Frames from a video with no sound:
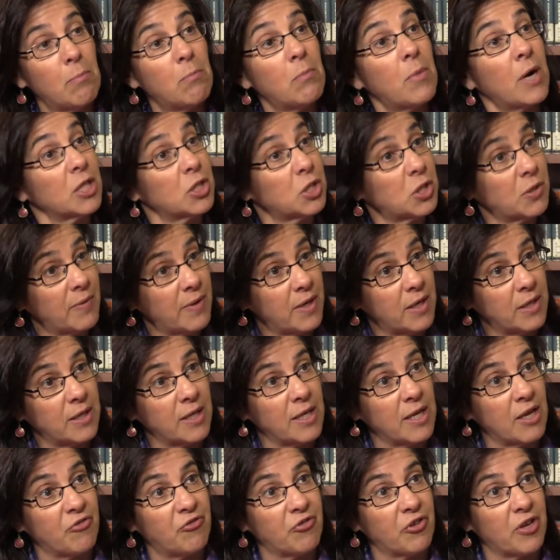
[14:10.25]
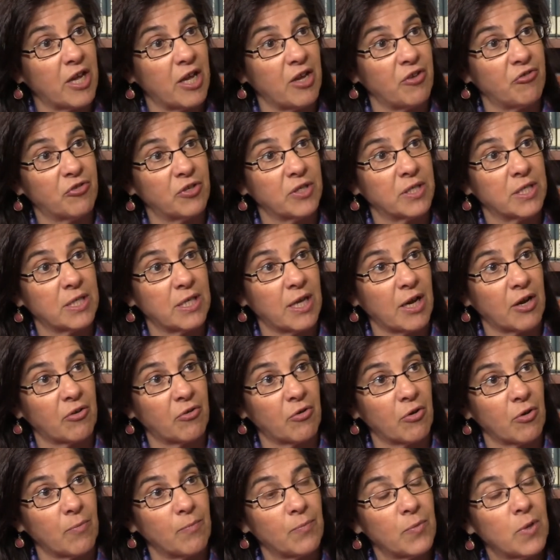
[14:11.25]
much of it in the education
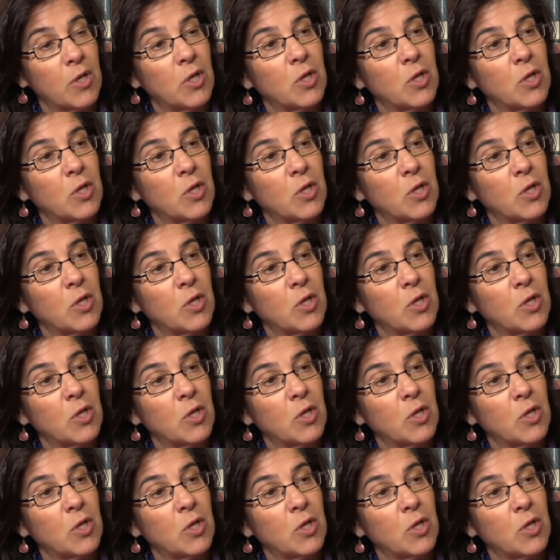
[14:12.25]
sector.